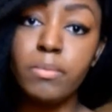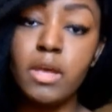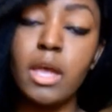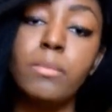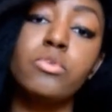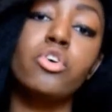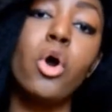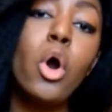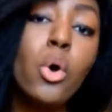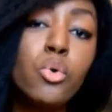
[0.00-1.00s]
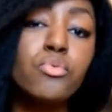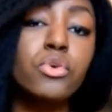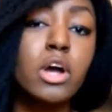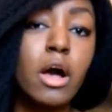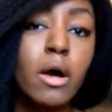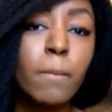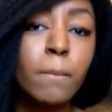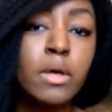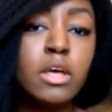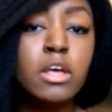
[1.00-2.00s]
be able to overcome